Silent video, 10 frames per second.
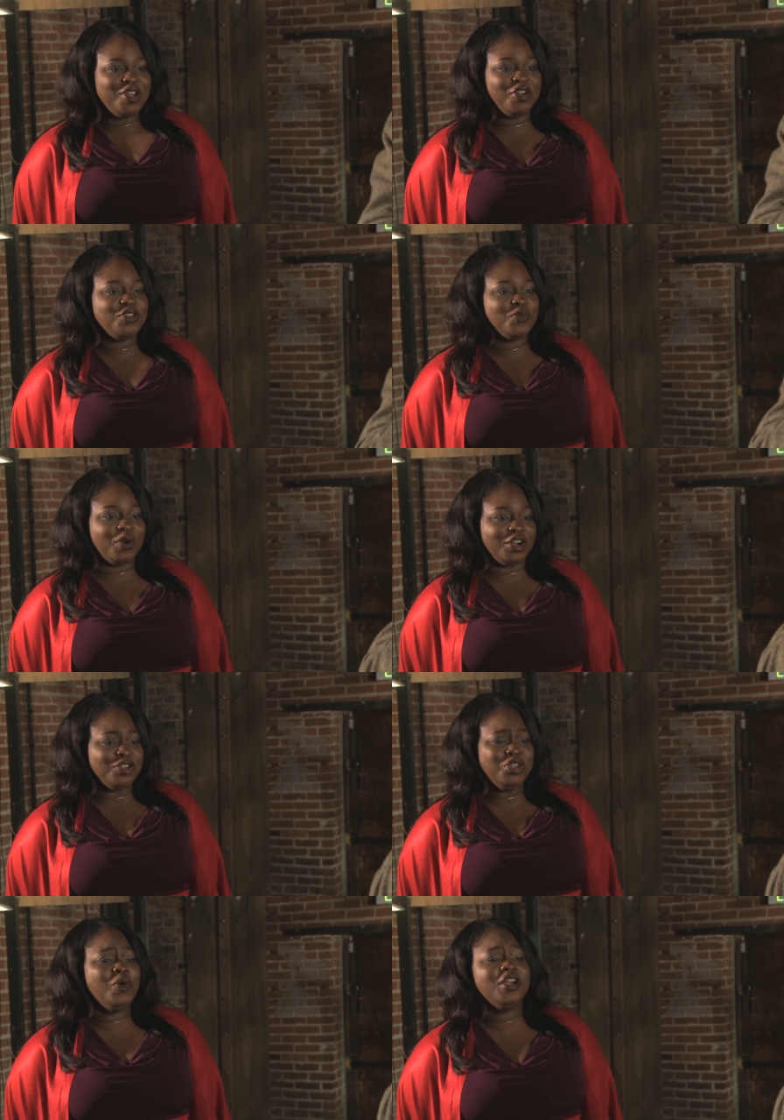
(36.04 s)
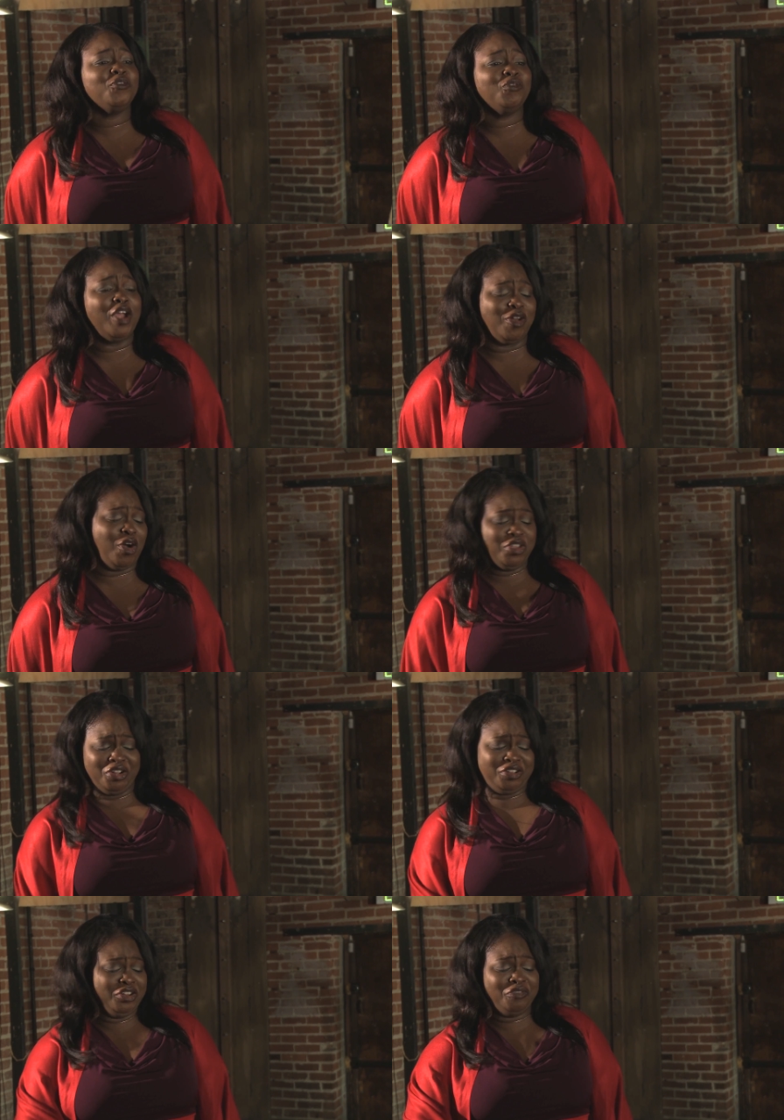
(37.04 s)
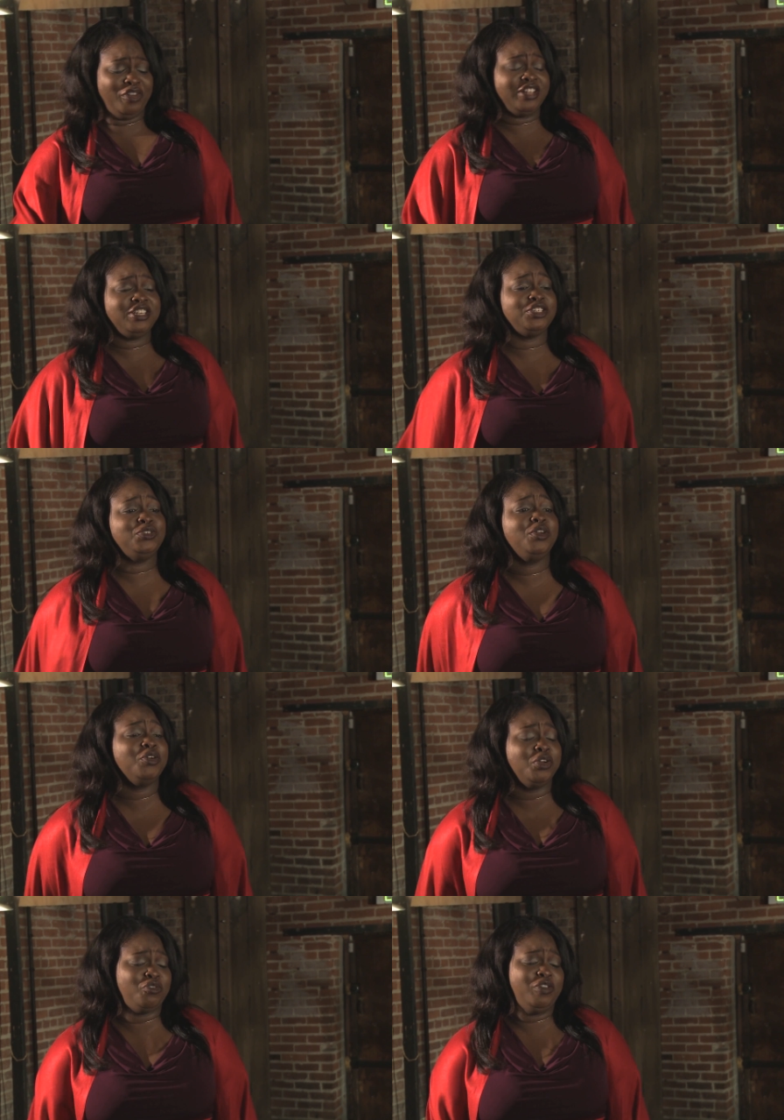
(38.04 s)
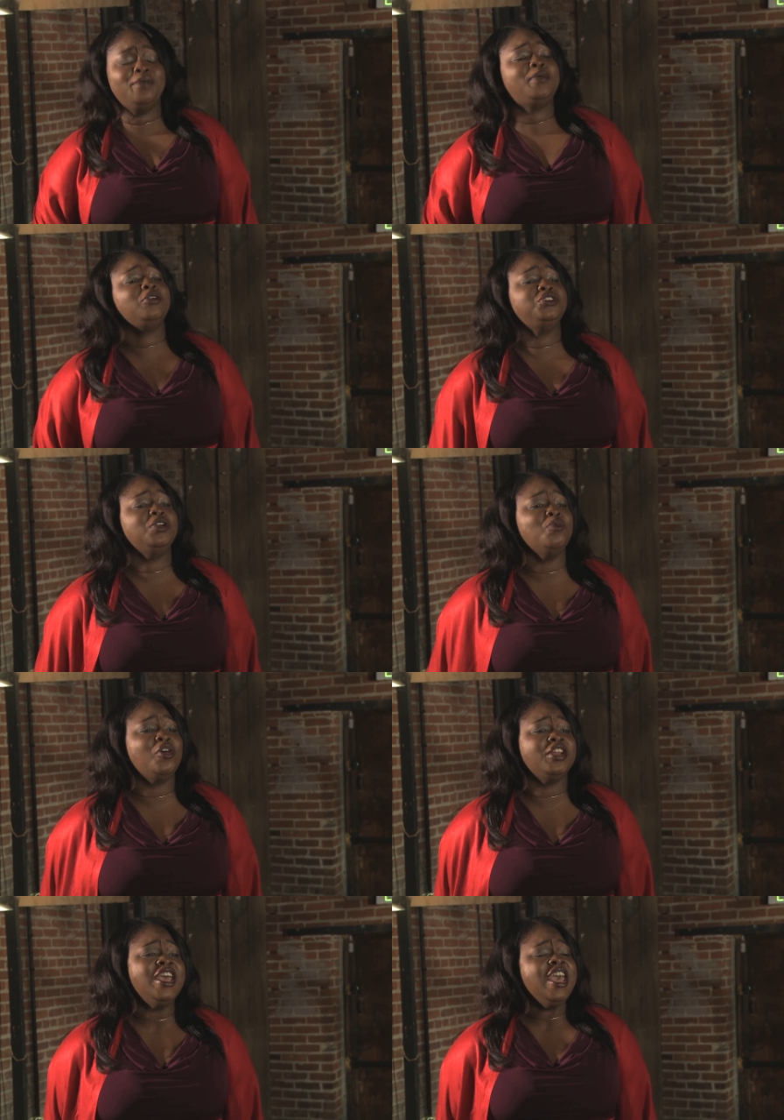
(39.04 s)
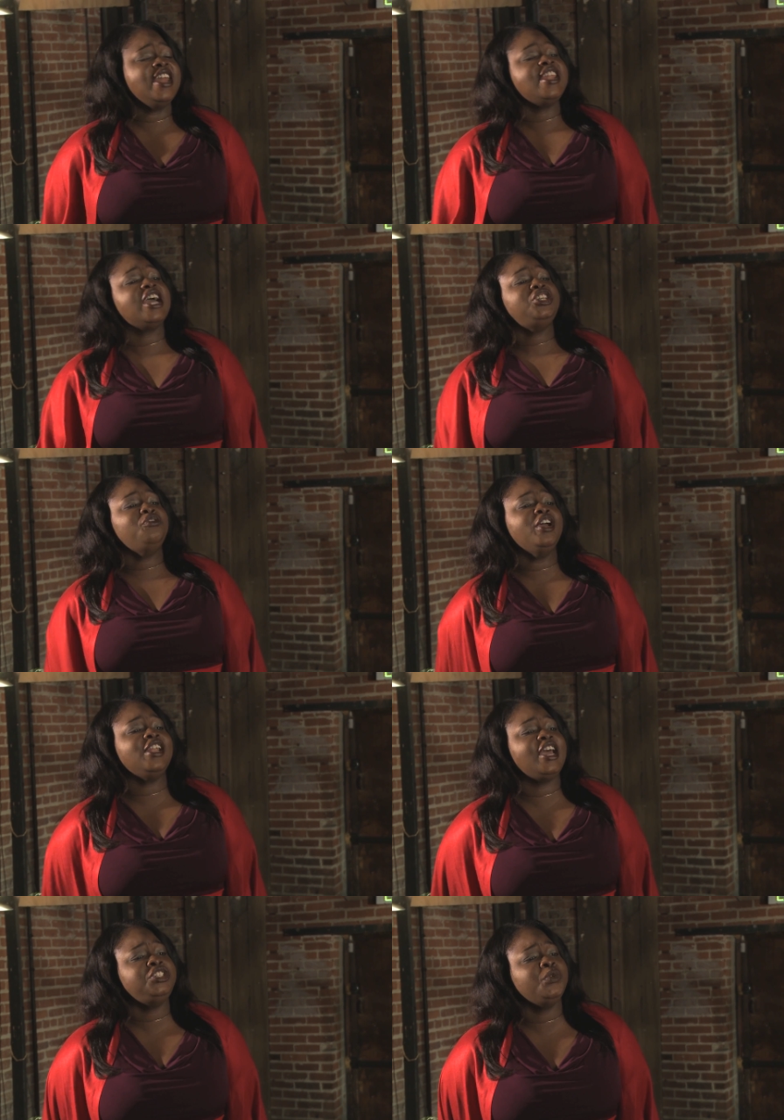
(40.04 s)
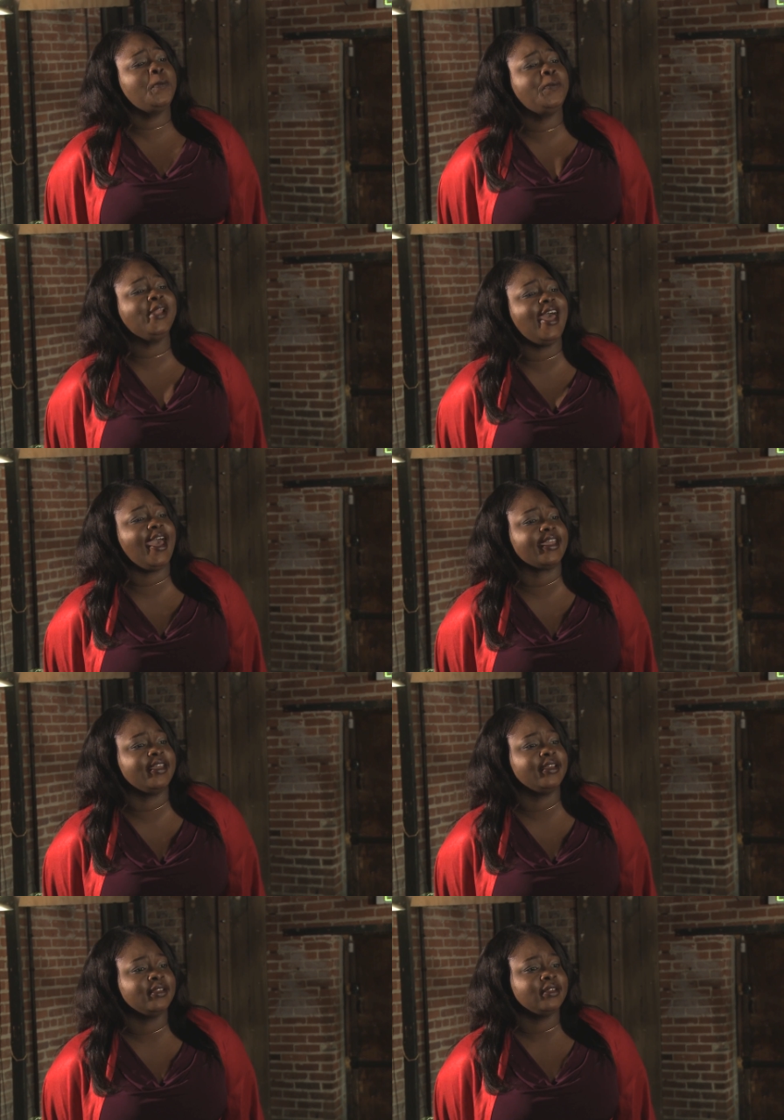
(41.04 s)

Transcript: No, you weren't. You weren't afraid. All your good friends in the studio are going to read about you in the morning and actually realize you were black.